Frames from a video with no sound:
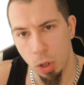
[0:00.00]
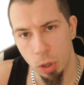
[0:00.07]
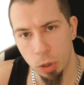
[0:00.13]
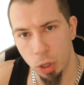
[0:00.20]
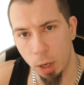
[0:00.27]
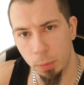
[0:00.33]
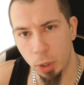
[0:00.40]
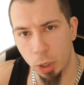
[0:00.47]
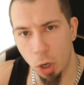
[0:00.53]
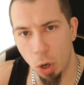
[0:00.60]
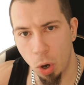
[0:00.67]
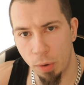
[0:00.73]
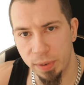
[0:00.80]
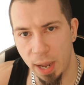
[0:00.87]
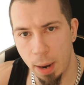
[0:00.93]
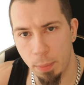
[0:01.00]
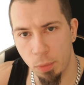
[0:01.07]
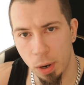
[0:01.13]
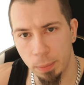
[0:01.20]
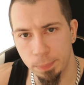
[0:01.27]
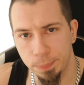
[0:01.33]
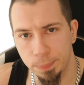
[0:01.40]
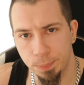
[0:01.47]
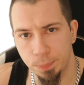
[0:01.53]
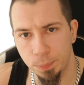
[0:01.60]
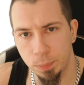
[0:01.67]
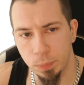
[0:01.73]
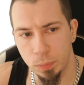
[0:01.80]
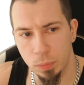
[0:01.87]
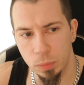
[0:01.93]
So I'm going to go off camera,
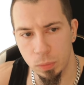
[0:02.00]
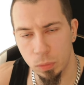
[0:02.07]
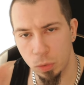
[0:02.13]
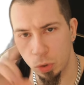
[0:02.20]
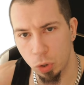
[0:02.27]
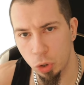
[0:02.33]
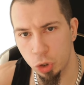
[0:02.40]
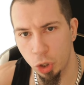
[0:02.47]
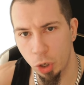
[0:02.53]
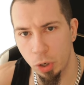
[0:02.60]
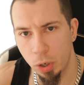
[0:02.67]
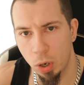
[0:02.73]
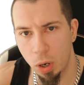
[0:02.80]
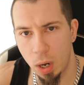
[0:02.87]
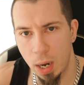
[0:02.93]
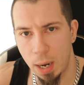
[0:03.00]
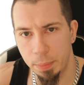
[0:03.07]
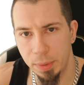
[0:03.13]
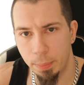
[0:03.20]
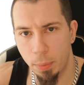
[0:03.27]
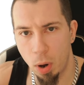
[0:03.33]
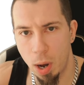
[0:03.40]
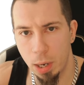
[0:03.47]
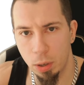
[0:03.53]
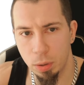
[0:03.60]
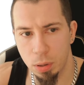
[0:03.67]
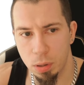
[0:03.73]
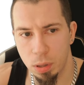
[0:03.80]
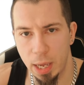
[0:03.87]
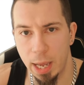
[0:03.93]
show the
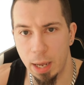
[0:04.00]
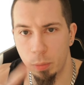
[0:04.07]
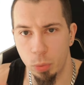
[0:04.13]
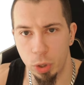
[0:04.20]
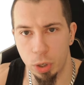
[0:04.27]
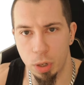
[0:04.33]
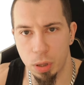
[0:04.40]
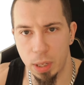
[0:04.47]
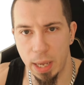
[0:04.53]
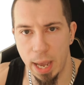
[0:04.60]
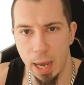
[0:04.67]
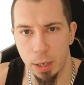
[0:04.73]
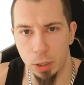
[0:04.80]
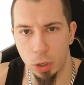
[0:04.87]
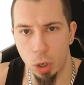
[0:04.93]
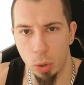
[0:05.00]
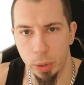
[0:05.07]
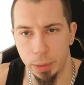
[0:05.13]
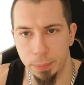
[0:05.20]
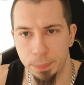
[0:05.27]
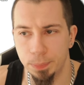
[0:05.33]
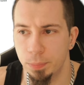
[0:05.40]
BIOS, and we're going to see how to go it.